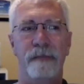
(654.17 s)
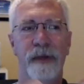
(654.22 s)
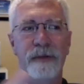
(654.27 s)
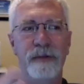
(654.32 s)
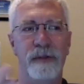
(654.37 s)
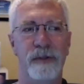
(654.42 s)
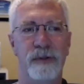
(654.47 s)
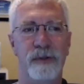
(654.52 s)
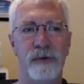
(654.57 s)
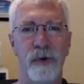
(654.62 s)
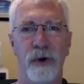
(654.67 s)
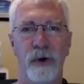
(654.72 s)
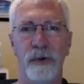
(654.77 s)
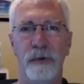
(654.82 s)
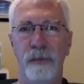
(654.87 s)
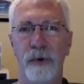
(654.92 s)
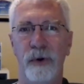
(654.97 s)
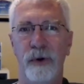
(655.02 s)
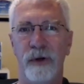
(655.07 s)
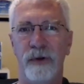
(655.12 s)
Business growth
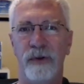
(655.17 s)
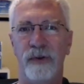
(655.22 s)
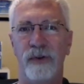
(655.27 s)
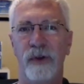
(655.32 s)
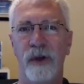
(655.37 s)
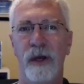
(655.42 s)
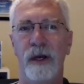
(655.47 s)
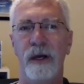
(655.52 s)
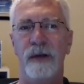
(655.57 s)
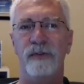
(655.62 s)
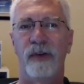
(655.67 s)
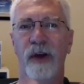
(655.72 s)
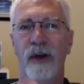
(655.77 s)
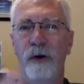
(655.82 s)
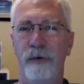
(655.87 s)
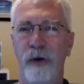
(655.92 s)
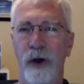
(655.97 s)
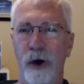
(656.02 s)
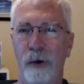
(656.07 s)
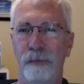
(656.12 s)
books,
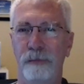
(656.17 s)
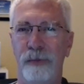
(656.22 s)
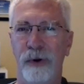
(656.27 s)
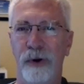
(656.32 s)
self-help